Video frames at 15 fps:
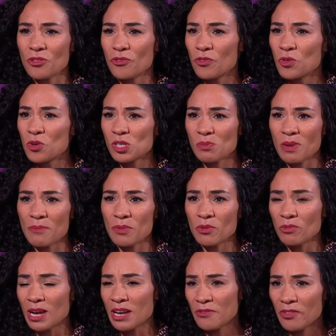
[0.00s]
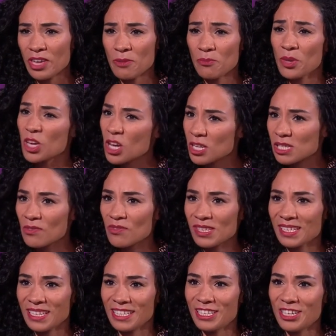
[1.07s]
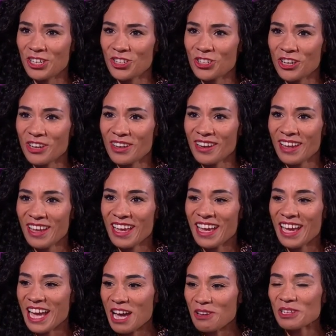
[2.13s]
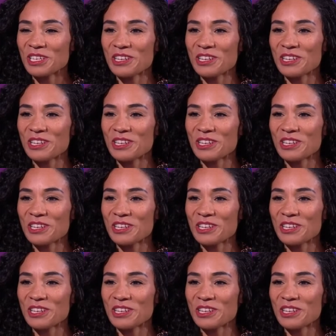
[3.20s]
the force might be right for him because of his condition. Yeah. How